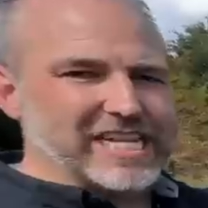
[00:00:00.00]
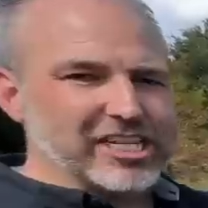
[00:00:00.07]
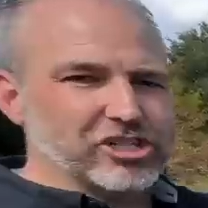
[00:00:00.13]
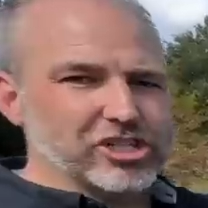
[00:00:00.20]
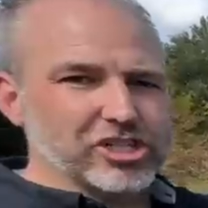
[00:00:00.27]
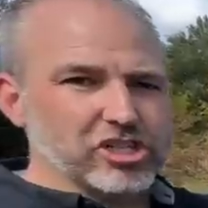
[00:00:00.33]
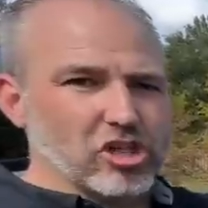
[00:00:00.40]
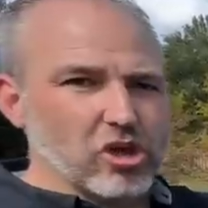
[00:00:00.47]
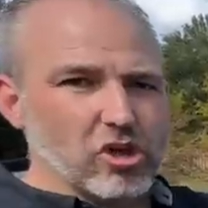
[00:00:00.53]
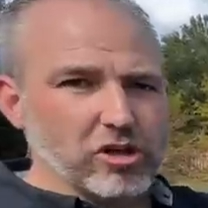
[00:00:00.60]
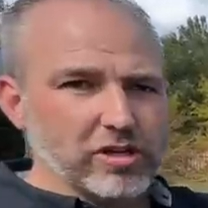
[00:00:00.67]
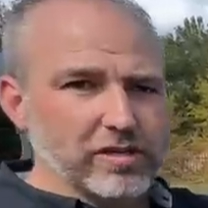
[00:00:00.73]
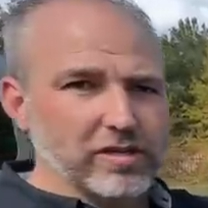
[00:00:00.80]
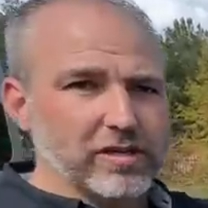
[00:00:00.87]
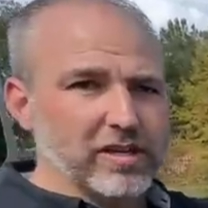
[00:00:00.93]
inches long,
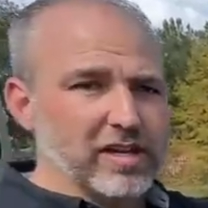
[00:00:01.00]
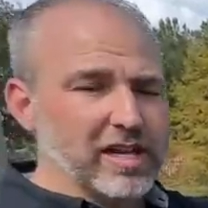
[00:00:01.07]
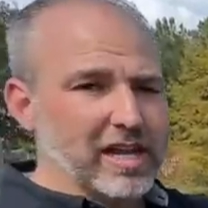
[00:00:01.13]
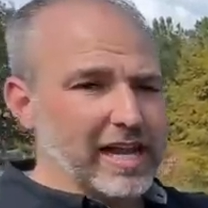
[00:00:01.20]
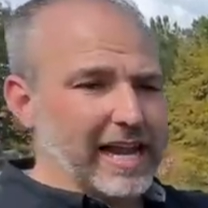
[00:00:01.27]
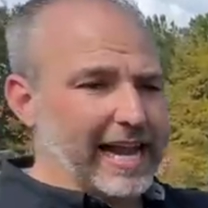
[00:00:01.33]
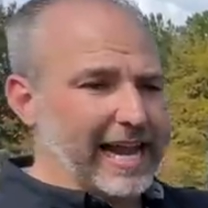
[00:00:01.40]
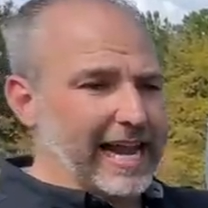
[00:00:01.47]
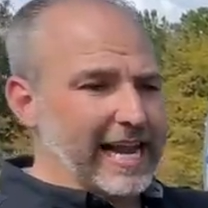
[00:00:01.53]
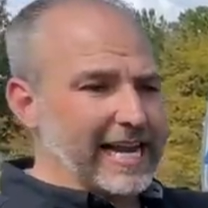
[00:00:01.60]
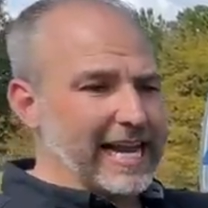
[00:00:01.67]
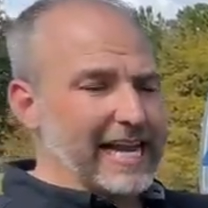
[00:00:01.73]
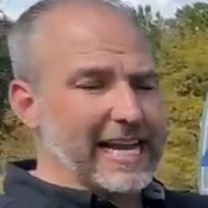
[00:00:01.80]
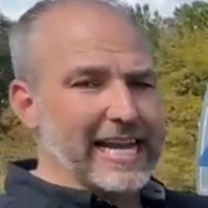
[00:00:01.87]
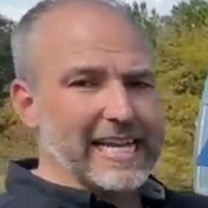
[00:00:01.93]
and
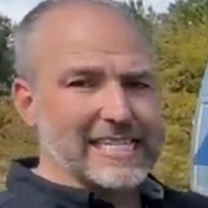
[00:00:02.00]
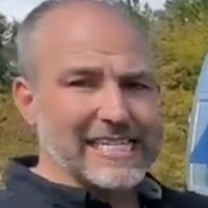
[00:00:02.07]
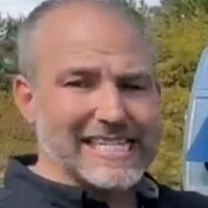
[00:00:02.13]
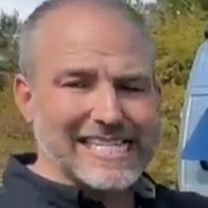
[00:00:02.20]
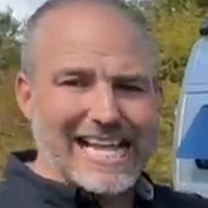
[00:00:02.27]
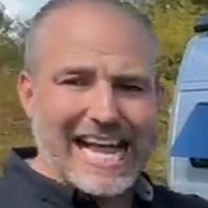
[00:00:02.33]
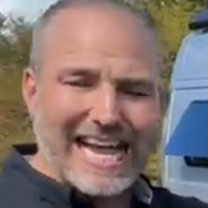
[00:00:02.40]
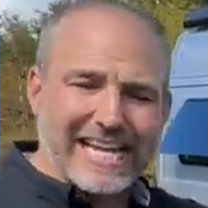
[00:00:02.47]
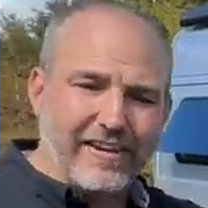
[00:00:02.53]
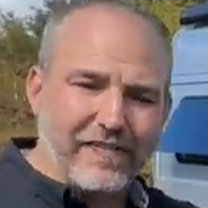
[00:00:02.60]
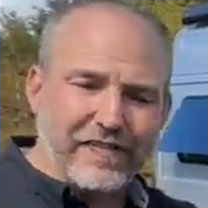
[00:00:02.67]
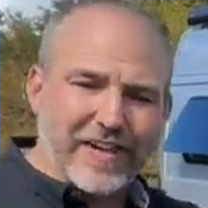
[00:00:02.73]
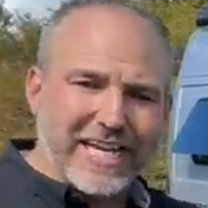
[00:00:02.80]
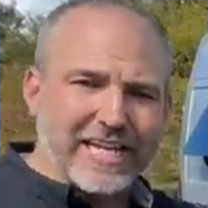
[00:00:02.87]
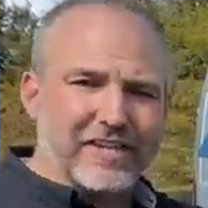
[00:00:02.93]
it is nine
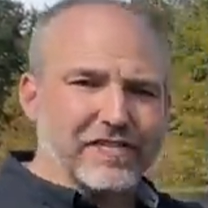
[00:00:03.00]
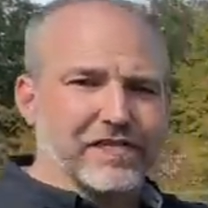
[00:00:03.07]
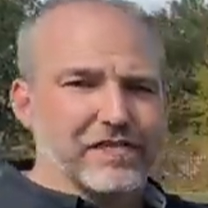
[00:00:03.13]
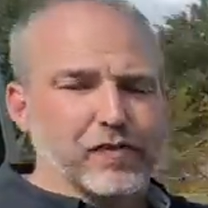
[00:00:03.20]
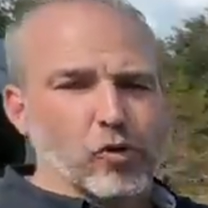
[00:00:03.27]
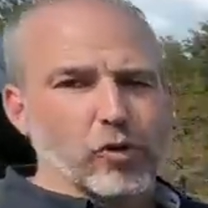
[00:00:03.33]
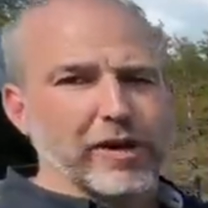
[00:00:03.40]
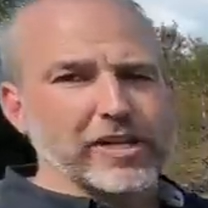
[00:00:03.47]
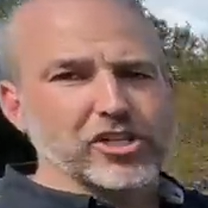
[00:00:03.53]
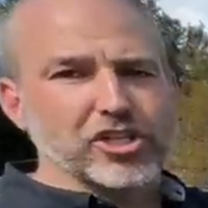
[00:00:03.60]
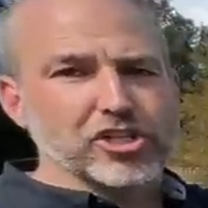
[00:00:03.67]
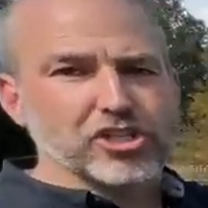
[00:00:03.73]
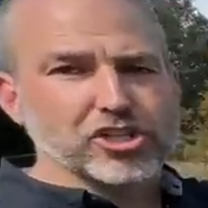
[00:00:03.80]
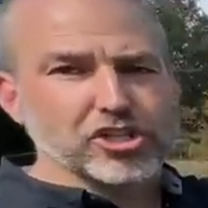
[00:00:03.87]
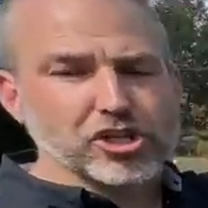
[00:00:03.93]
feet, four
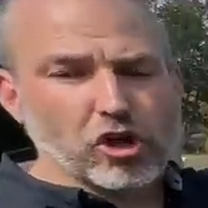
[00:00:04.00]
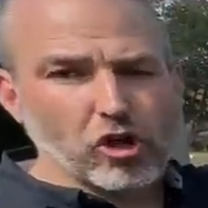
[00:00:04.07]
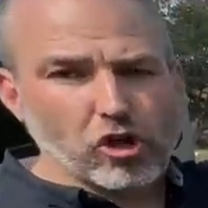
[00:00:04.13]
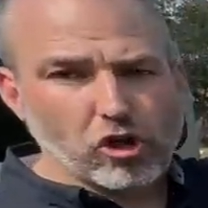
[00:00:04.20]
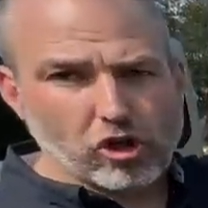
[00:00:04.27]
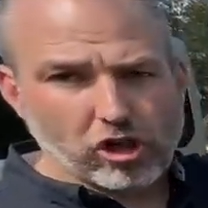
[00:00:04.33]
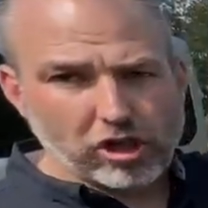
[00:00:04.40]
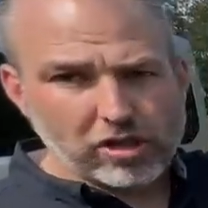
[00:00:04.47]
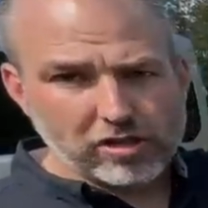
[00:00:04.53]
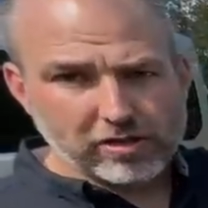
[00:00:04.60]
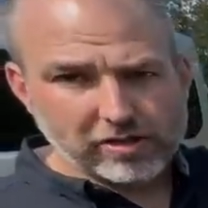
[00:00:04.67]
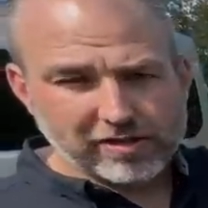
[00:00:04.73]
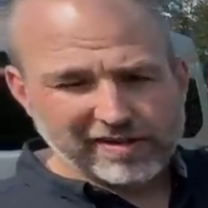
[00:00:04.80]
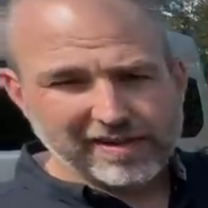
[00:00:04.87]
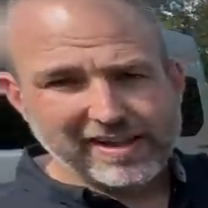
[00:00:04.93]
inches tall,
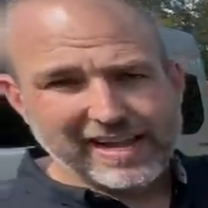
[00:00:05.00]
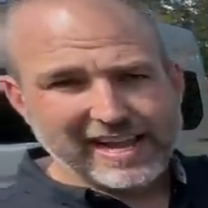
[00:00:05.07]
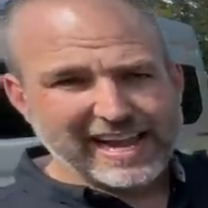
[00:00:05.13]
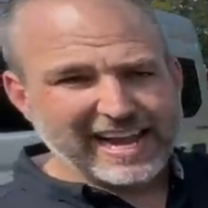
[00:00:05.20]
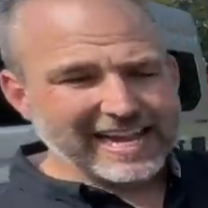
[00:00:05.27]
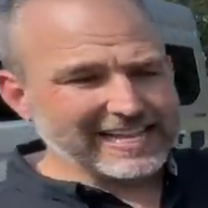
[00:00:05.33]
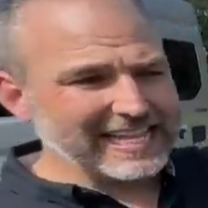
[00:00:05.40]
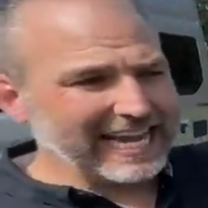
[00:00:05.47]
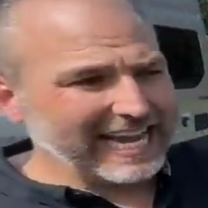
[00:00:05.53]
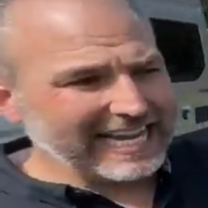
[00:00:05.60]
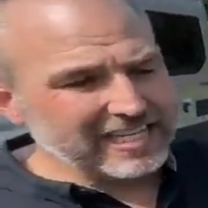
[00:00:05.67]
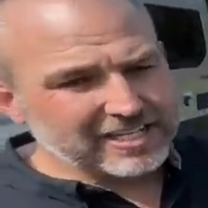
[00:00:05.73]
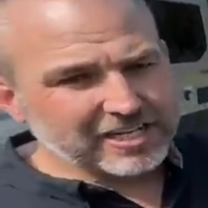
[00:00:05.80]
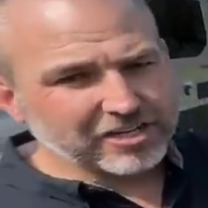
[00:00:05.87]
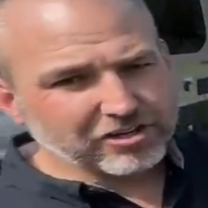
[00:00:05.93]
and the
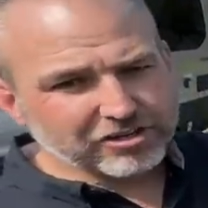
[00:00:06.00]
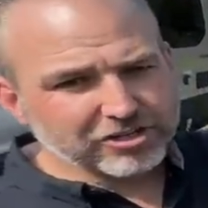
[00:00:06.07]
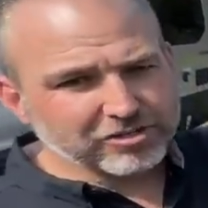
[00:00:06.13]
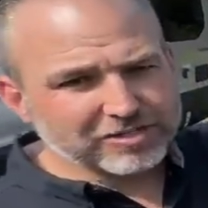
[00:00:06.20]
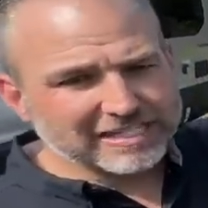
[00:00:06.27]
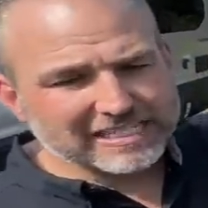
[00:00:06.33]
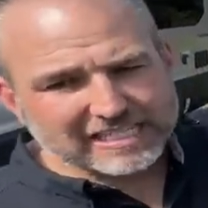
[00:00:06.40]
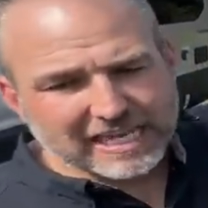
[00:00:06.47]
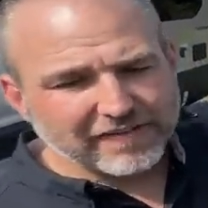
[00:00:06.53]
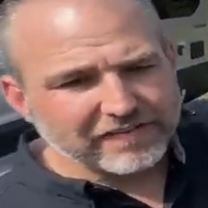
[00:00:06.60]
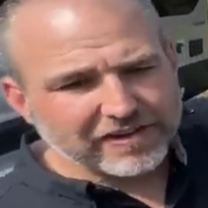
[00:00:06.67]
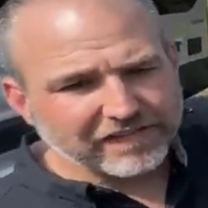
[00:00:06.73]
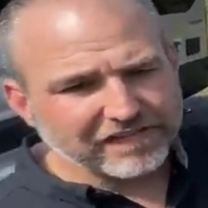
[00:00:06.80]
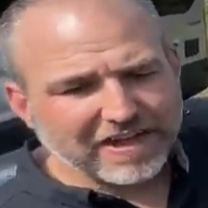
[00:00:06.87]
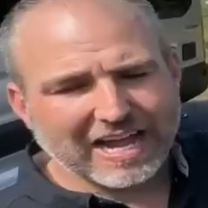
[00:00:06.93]
interior
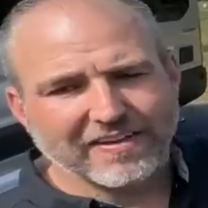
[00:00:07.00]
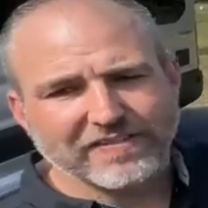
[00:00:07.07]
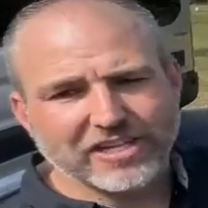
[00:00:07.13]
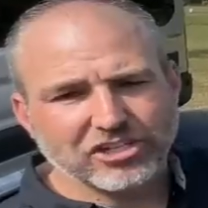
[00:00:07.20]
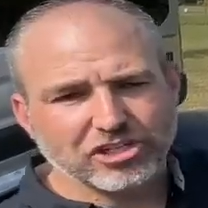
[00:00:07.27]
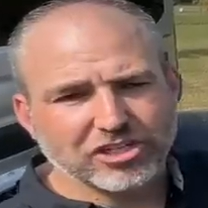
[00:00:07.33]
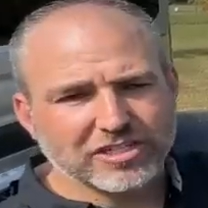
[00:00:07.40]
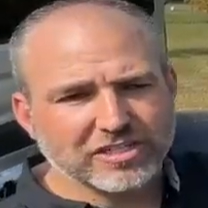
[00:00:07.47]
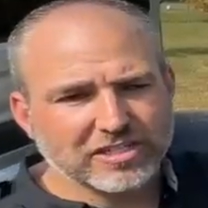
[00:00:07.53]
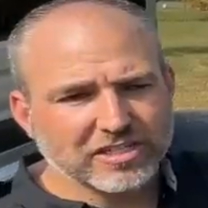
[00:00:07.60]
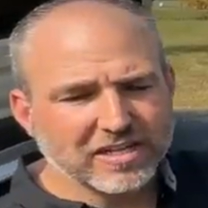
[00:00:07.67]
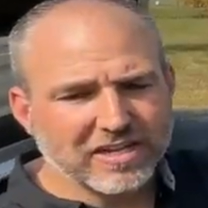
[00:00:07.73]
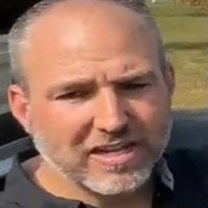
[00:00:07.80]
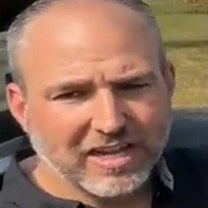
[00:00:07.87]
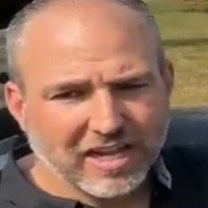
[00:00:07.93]
75 inches
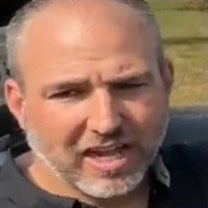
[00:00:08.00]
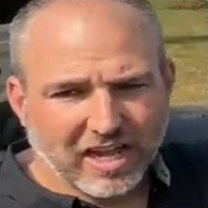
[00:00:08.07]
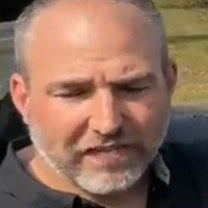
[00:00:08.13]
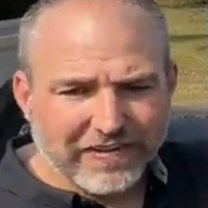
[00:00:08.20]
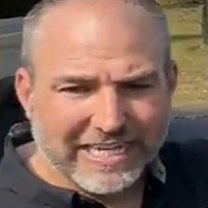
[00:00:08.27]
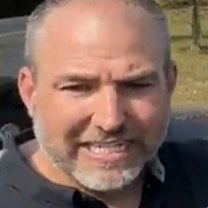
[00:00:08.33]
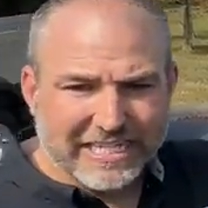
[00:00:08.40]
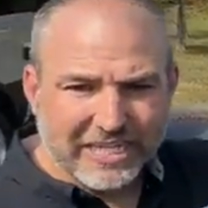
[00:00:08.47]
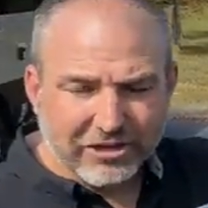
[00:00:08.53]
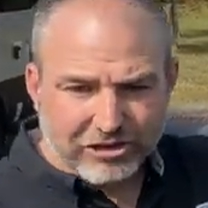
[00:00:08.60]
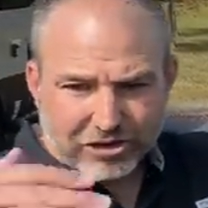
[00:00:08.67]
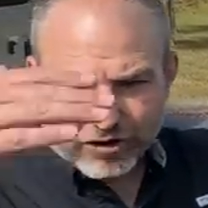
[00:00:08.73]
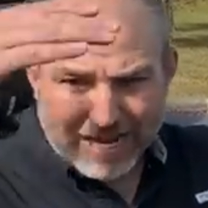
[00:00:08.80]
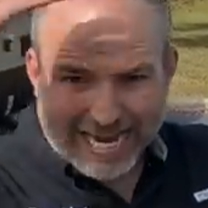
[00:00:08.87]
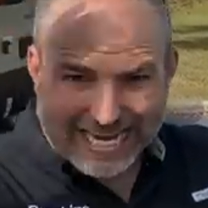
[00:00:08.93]
of
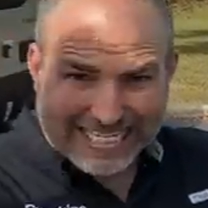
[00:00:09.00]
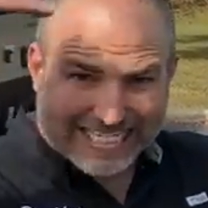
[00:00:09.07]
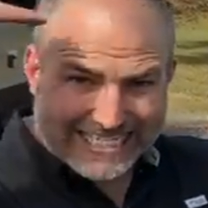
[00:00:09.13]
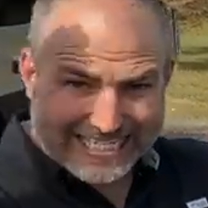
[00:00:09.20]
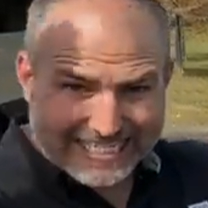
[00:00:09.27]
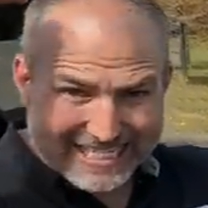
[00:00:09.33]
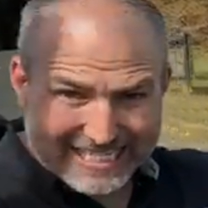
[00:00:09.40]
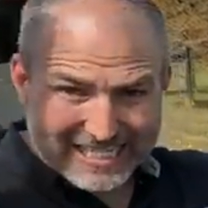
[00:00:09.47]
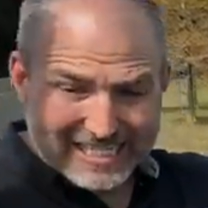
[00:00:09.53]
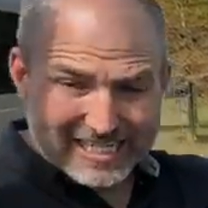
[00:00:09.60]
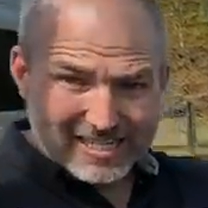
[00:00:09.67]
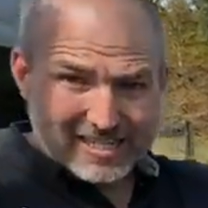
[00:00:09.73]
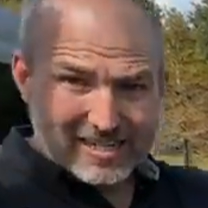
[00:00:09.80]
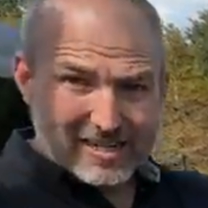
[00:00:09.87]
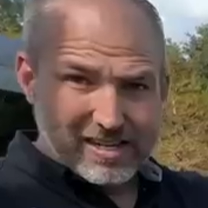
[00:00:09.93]
interior height. From floor
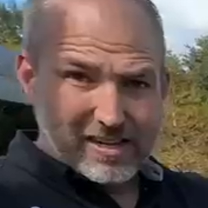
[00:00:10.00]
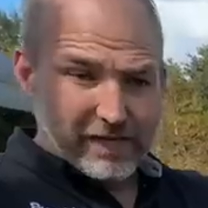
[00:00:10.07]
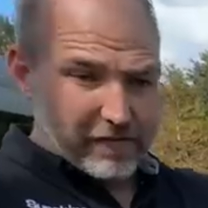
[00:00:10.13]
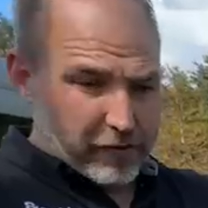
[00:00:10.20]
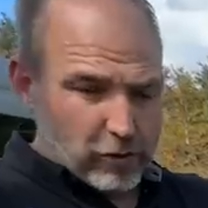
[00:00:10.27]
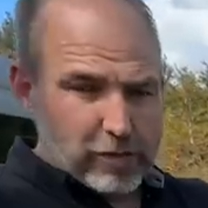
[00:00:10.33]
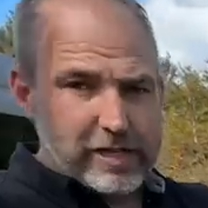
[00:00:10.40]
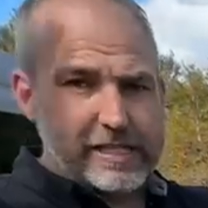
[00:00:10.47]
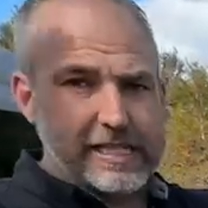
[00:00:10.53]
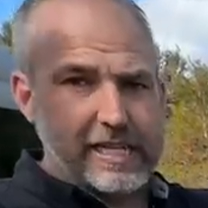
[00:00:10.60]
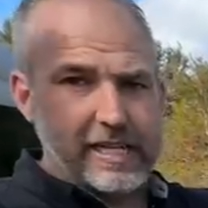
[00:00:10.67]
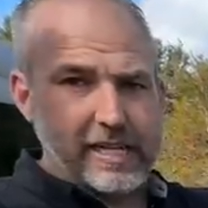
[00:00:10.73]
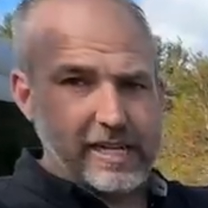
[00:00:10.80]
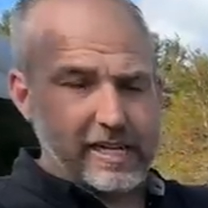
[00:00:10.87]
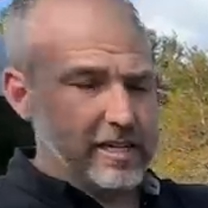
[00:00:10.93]
to ceiling. Floor to Inside.
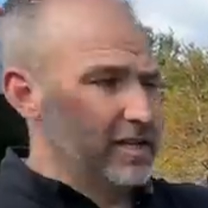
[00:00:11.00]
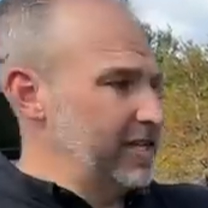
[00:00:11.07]
ceiling.